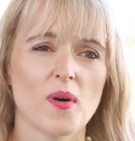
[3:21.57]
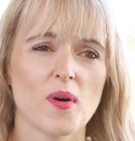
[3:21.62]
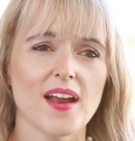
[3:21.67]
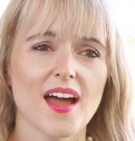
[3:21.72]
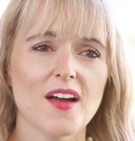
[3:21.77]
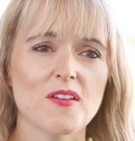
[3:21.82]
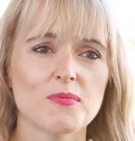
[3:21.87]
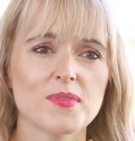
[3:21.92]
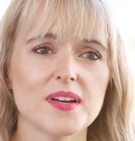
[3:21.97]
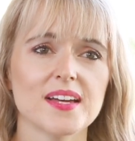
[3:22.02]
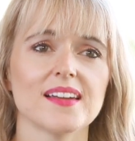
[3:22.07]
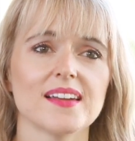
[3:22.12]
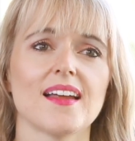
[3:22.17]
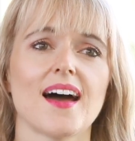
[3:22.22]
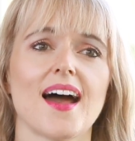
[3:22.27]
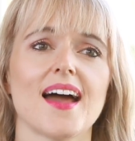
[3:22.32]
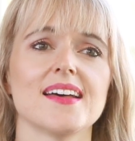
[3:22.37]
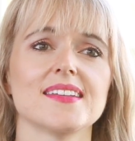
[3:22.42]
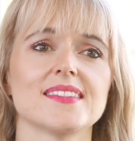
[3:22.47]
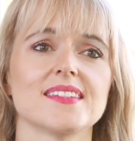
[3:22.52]
When I
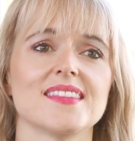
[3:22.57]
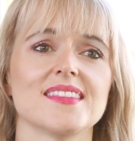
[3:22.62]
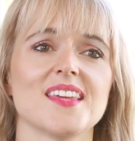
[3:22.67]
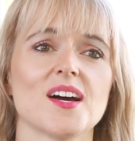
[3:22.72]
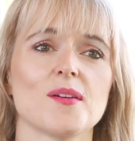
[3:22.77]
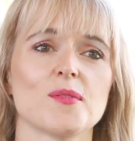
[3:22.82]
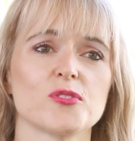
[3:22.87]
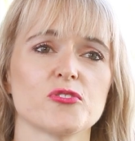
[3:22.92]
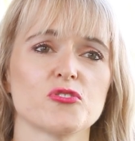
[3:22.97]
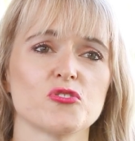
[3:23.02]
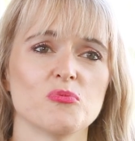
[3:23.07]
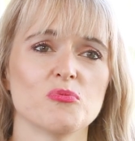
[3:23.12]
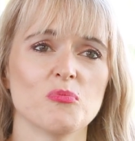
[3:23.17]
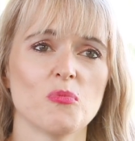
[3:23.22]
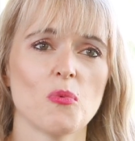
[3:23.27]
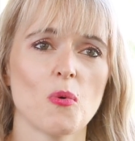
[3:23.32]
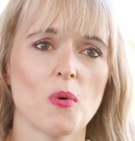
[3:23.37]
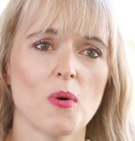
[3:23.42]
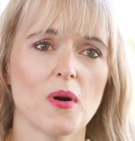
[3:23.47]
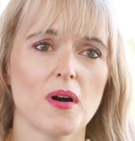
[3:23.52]
realized that there was
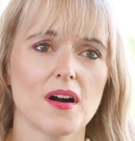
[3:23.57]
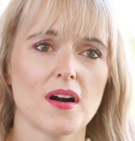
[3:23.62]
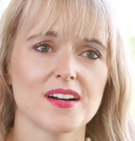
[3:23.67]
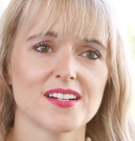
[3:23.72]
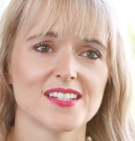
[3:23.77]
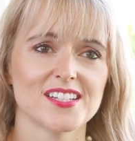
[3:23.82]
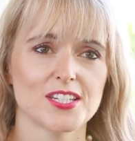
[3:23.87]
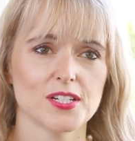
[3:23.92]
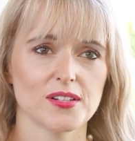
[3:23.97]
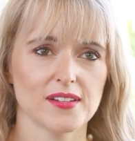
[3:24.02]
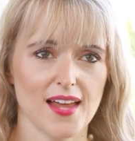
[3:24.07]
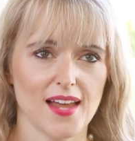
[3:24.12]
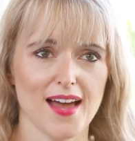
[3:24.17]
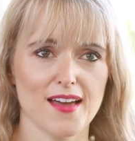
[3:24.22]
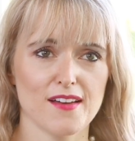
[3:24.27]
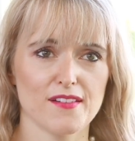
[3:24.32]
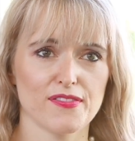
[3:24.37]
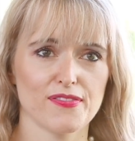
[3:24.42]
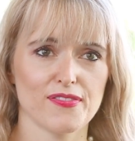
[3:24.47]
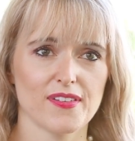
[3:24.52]
more to
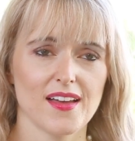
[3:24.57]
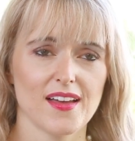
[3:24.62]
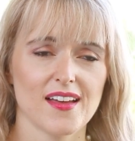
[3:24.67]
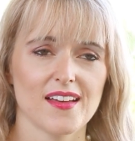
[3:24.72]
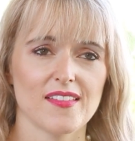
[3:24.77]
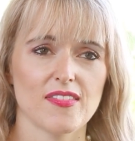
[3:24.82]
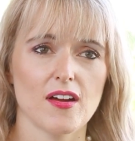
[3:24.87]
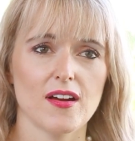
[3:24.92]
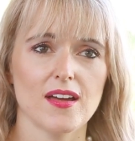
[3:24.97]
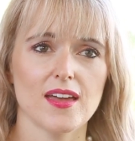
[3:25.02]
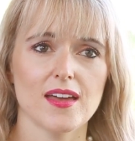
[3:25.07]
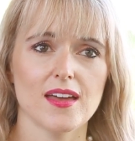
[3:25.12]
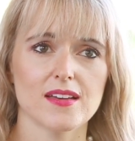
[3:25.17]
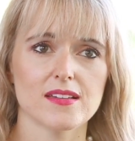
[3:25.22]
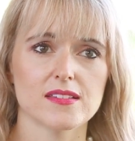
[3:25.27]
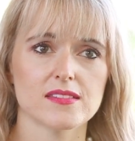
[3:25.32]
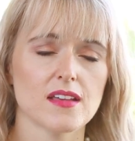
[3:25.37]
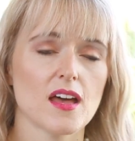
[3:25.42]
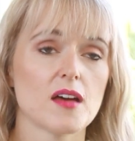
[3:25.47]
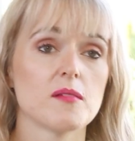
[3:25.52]
life, there
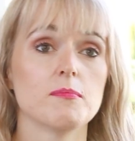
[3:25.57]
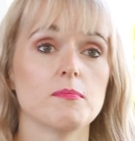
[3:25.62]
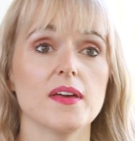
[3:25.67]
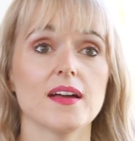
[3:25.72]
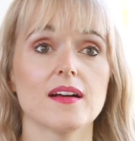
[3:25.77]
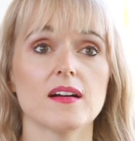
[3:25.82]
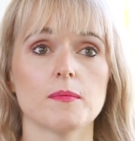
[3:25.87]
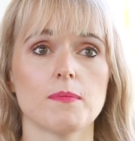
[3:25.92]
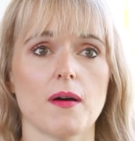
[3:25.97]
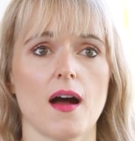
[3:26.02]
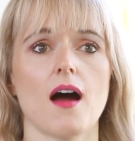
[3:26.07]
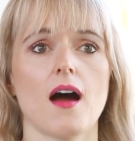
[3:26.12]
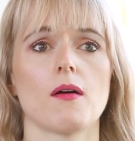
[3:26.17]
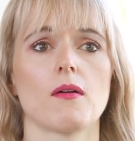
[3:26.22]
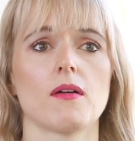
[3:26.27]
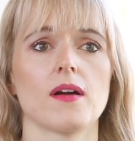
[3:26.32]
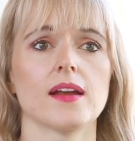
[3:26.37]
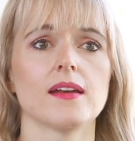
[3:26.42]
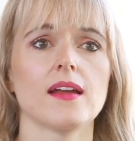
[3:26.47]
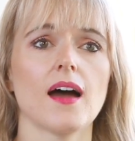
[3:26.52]
is a bigger
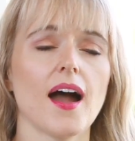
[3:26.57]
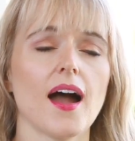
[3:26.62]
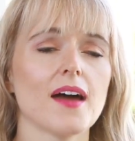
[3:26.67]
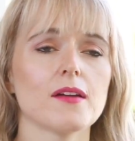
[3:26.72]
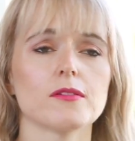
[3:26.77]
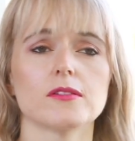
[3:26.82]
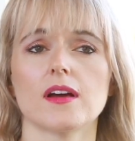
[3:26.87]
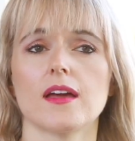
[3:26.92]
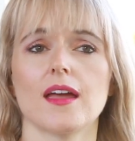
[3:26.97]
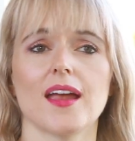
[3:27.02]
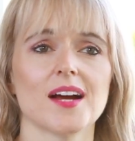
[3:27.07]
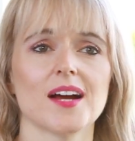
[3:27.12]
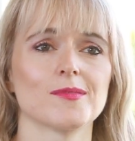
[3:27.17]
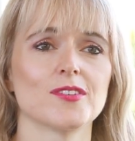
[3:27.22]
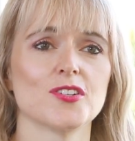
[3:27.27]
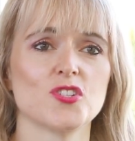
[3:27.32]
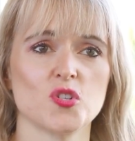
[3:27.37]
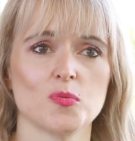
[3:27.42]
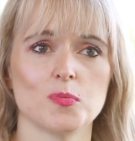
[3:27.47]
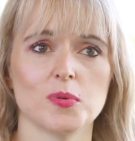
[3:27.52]
power, and I don't care
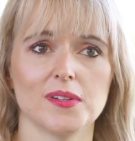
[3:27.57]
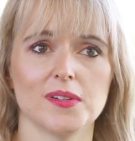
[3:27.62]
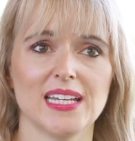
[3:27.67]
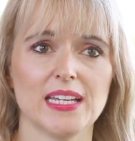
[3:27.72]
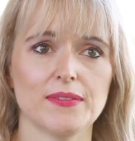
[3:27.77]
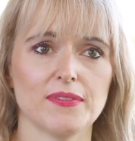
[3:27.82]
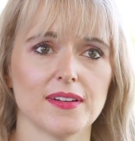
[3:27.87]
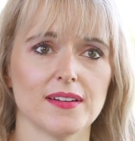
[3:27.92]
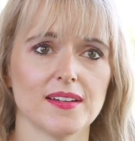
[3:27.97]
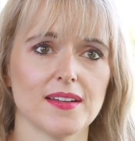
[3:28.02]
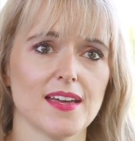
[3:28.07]
what you believe in,